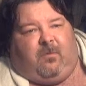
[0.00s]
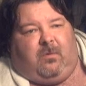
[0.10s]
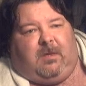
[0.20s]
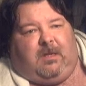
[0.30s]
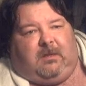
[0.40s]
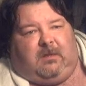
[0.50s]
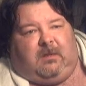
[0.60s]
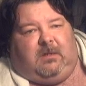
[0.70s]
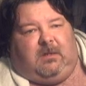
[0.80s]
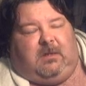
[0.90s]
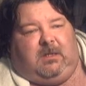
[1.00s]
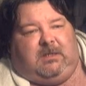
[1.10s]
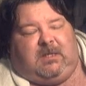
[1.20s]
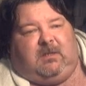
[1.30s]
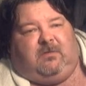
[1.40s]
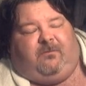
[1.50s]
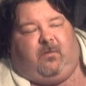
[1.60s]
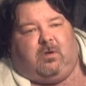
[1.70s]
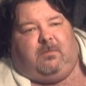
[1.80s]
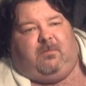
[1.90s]
for it is
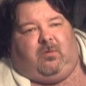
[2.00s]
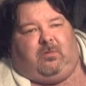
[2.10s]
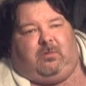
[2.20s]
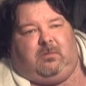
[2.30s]
unaffordable.